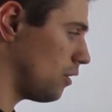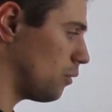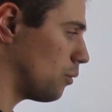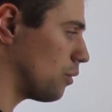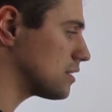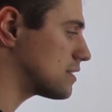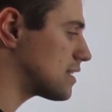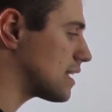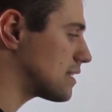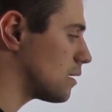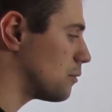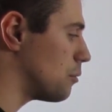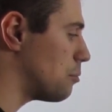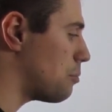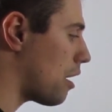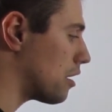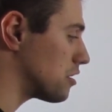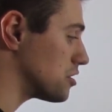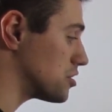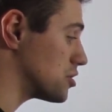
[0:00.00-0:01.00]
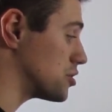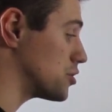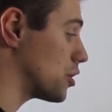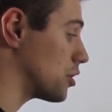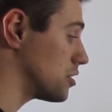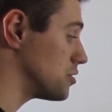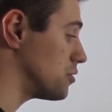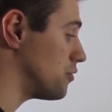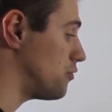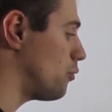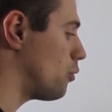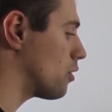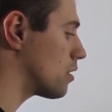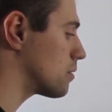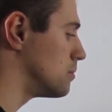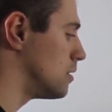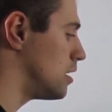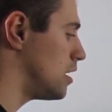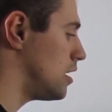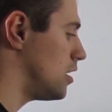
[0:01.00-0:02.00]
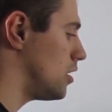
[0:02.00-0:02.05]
Once that double bond is starting to form,